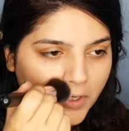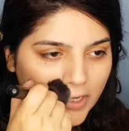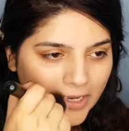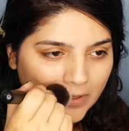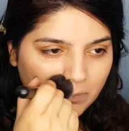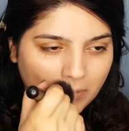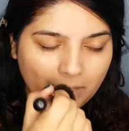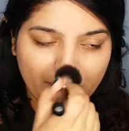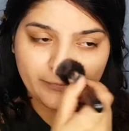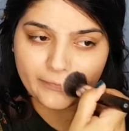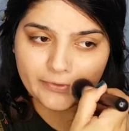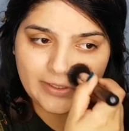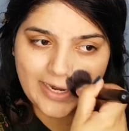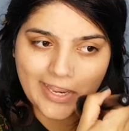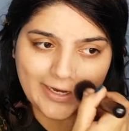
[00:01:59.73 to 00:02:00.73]
like people
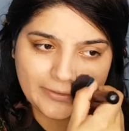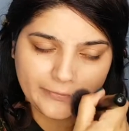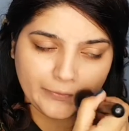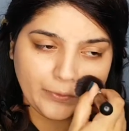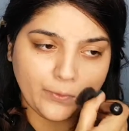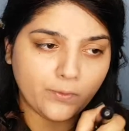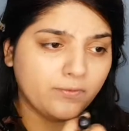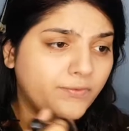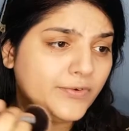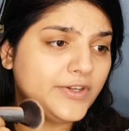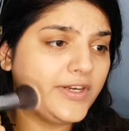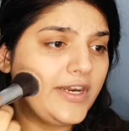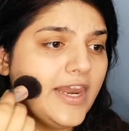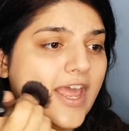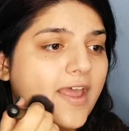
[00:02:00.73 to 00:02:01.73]
would like to go full
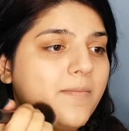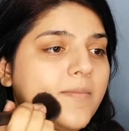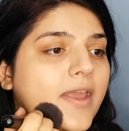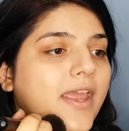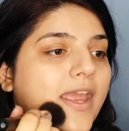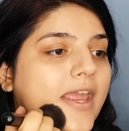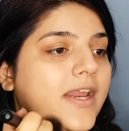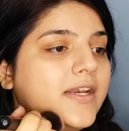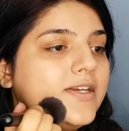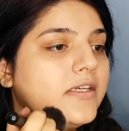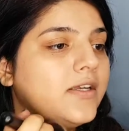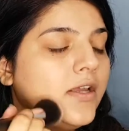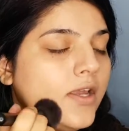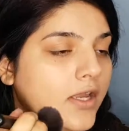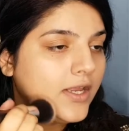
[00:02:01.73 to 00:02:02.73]
glam, and